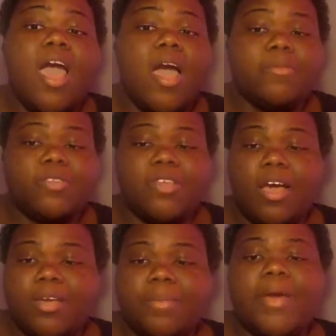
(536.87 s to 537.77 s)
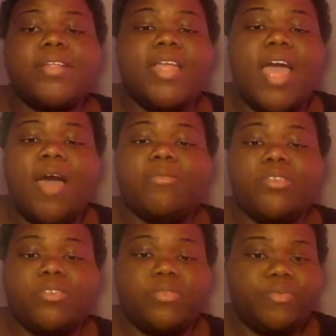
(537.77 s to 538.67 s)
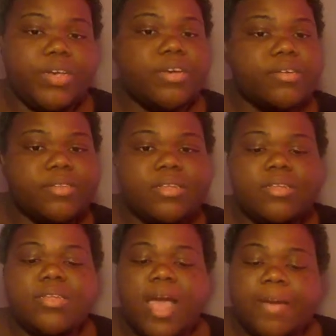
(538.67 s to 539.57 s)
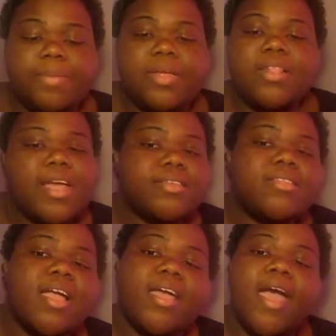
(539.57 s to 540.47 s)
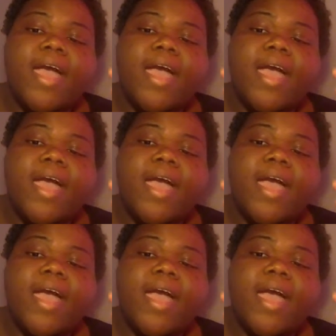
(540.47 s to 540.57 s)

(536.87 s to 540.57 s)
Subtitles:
I'm sorry about that. I was just furiously typing last night